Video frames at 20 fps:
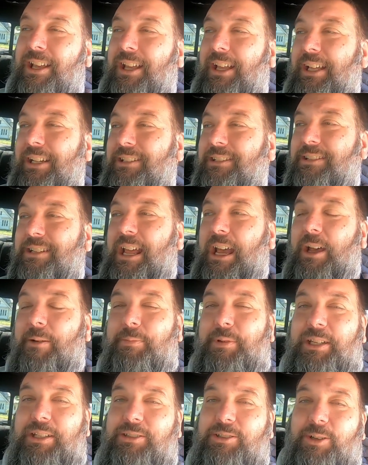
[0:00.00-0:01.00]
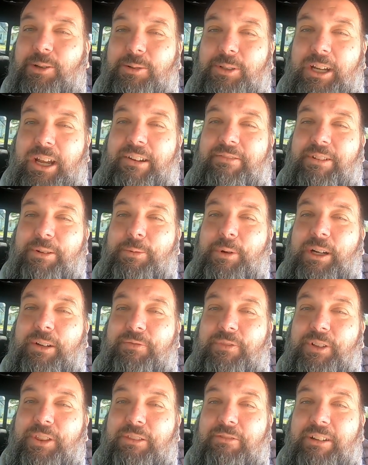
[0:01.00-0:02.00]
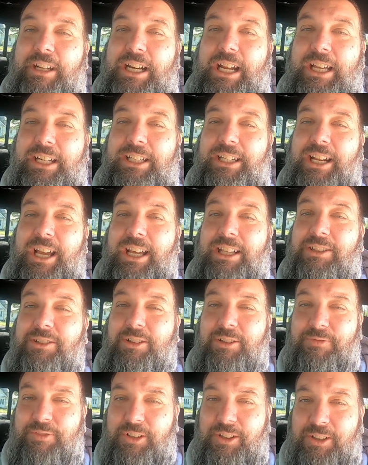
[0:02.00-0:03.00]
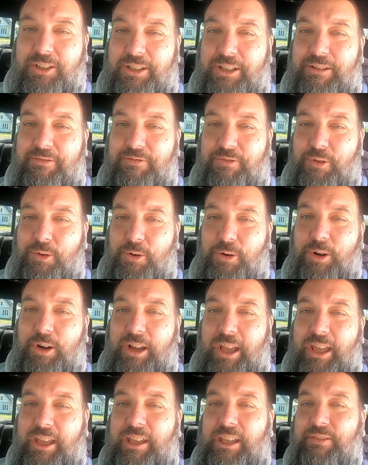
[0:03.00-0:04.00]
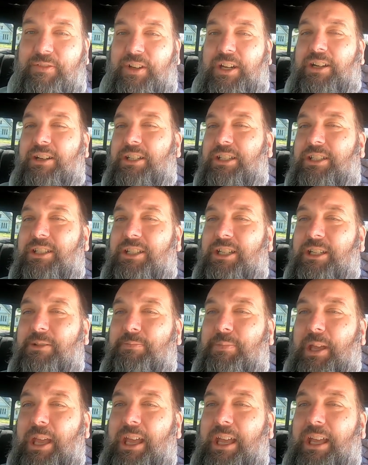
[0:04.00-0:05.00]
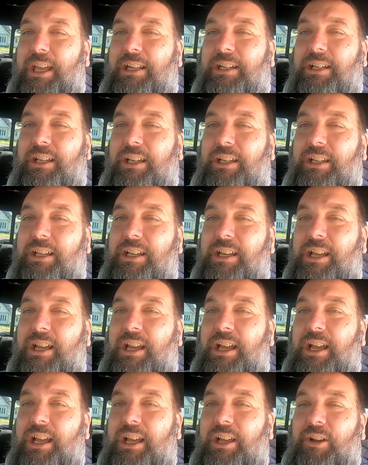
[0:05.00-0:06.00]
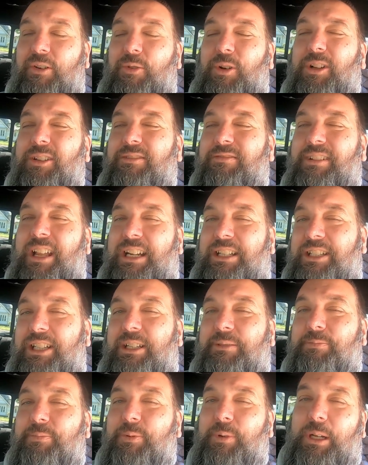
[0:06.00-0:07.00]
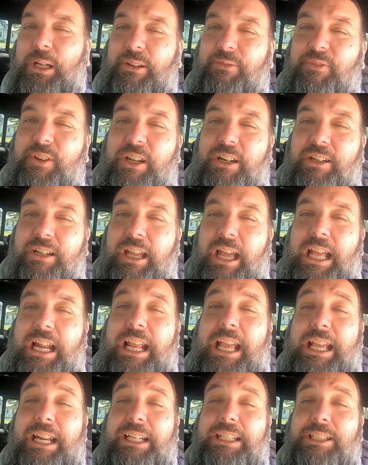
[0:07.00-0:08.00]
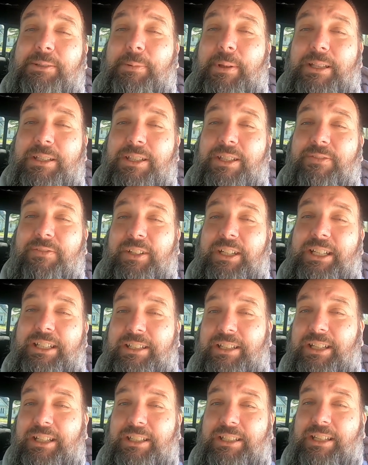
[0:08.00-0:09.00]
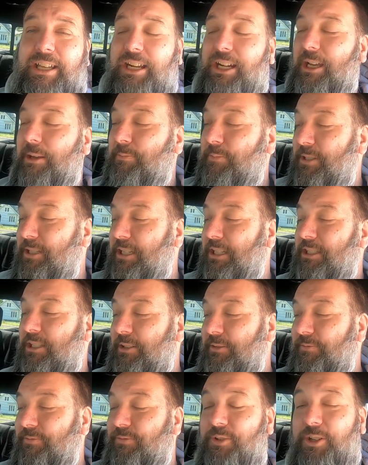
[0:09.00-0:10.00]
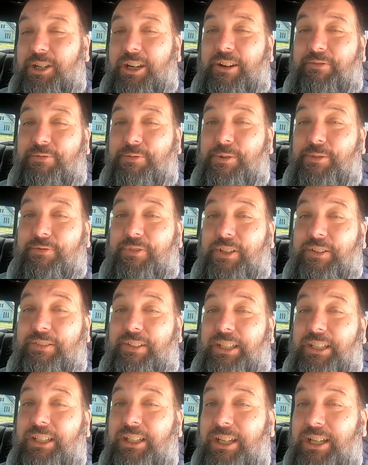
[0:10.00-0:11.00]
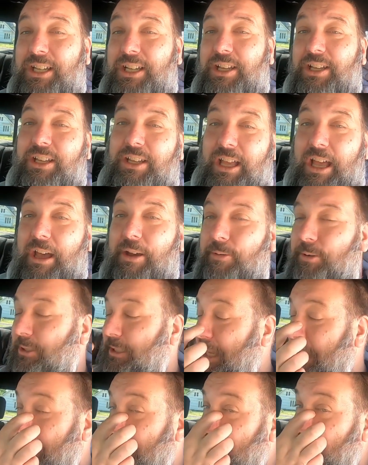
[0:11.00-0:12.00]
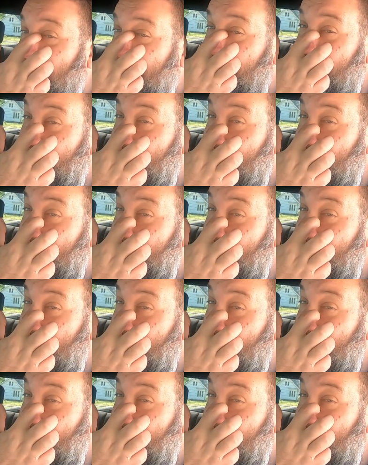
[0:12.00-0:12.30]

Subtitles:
It's now being sold everywhere for $3.99. So if you're looking for a very cheap and, well, not cheap, very inexpensive and easy to set up system for your F-150, I would take a look